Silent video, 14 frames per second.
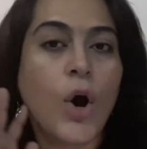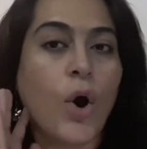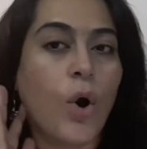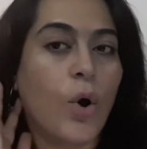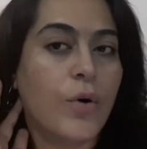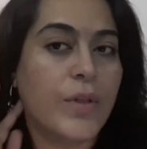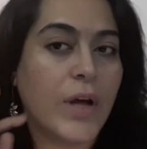
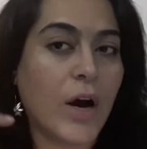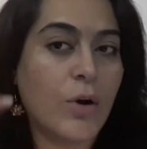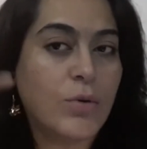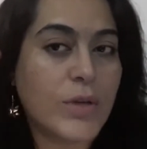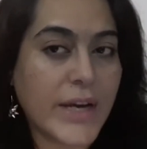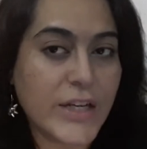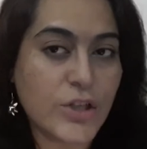or the
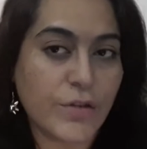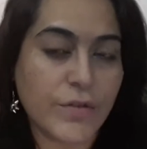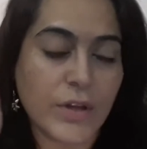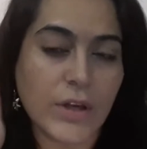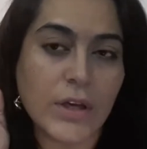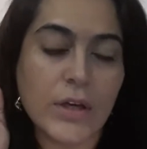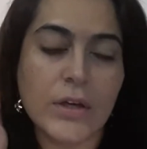outer edge of
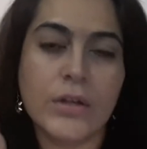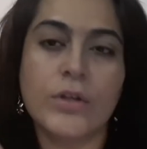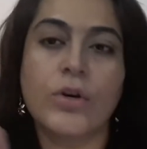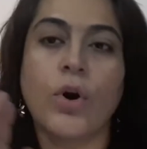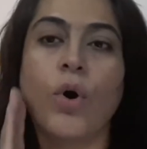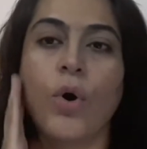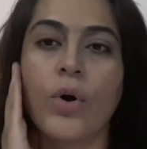the
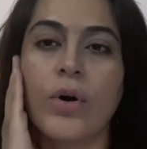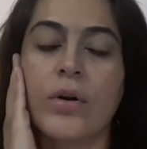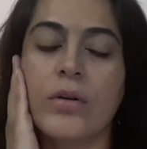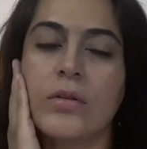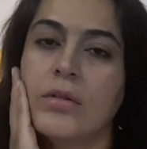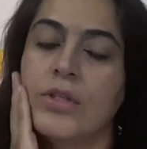ear or